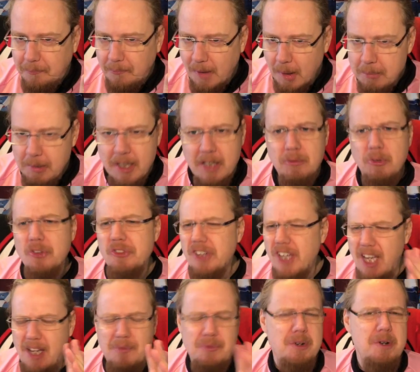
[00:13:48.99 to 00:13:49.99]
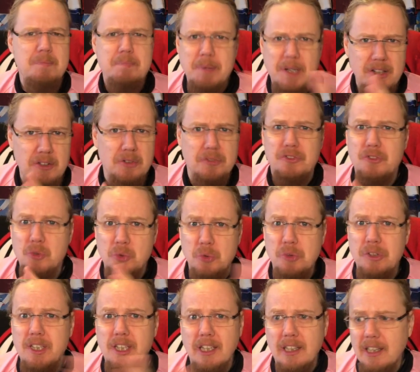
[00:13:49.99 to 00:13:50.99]
but it was every bit of
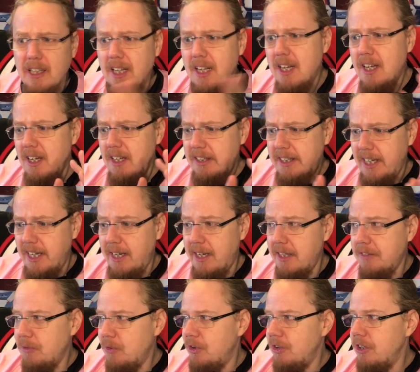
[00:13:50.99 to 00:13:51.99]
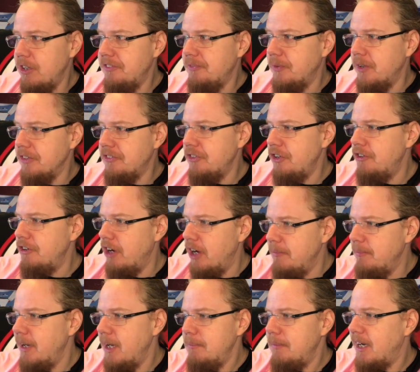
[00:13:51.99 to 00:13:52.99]
2-0 that was was your
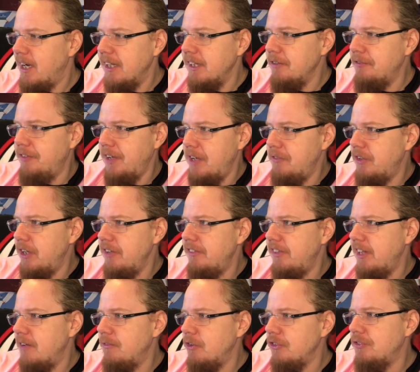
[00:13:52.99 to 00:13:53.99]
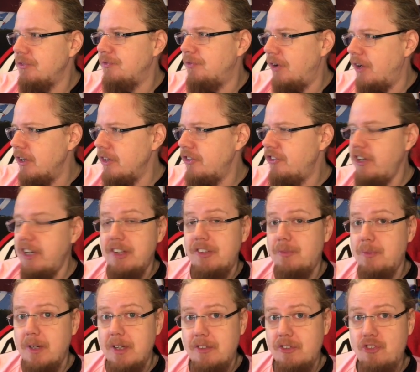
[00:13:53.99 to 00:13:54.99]
um, um, other favorites. There was one
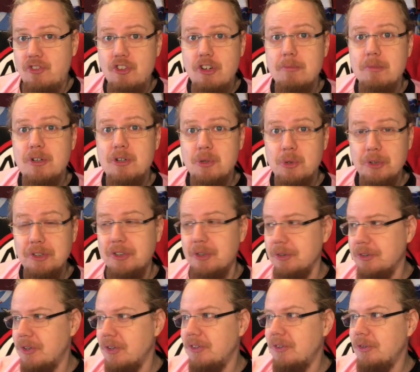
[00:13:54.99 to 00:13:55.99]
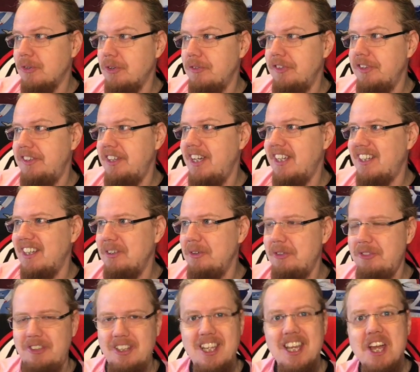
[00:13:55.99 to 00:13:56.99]
chance where Sturm could could could could have attacked, and you
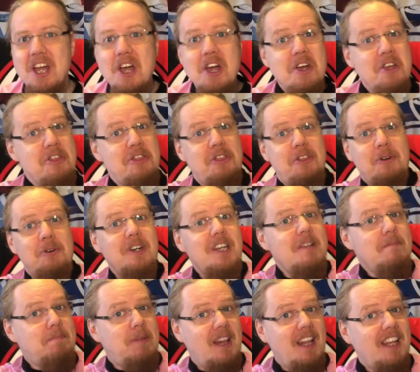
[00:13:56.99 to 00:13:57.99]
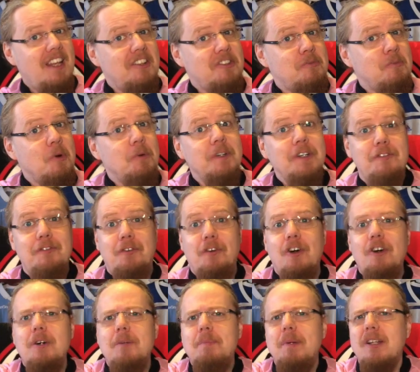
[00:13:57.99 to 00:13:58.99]
see three players moving
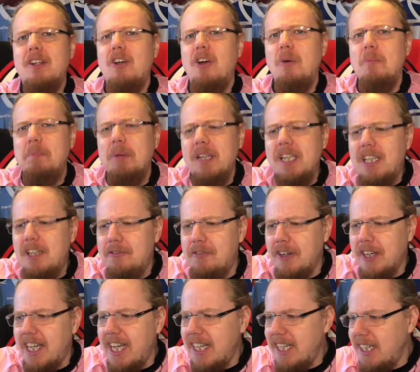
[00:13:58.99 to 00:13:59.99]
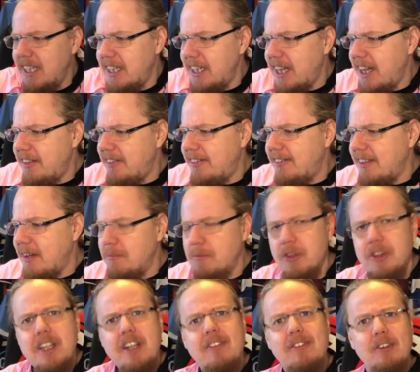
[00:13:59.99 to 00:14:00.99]
forward, but completely forgetting that
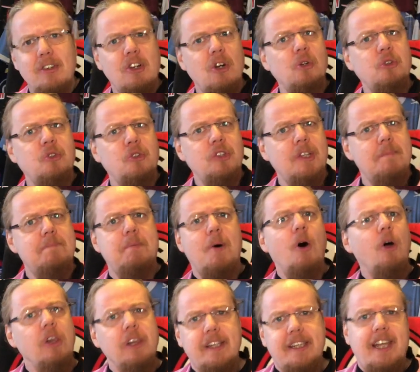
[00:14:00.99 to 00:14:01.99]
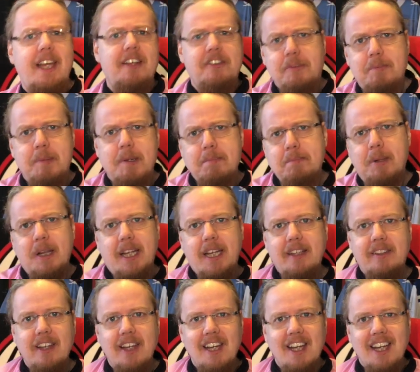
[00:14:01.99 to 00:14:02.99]
someone needs to go to the ball that has been
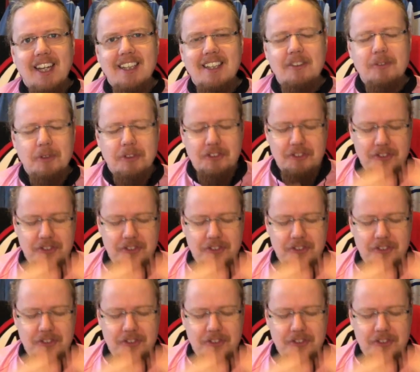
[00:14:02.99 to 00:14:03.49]
played. This was